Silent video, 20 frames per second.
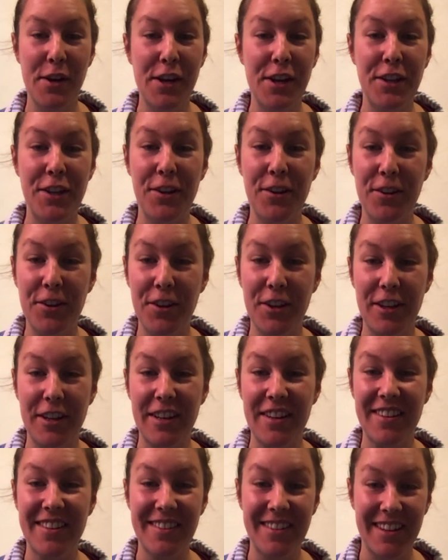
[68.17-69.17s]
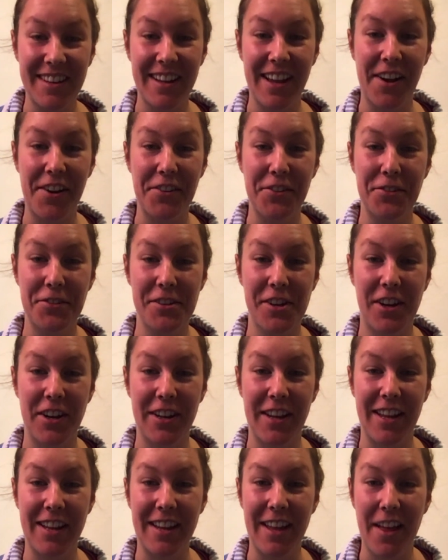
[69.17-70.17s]
you can stick out your tongue
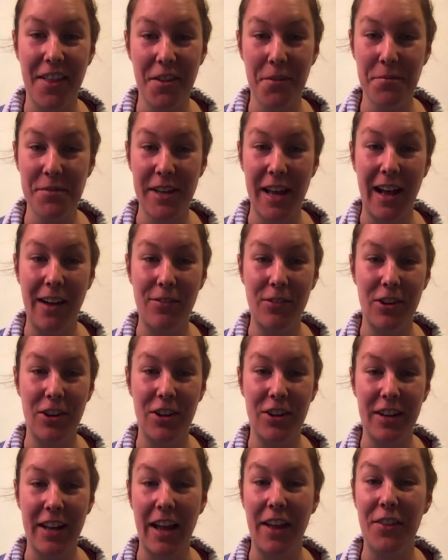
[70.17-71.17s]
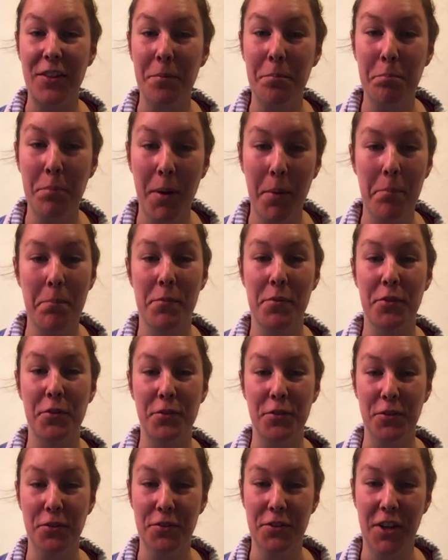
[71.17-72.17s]
and get them to have a look at the bumps on
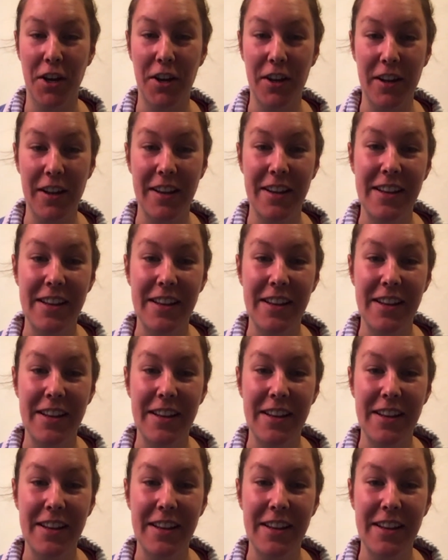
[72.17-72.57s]
your tongue.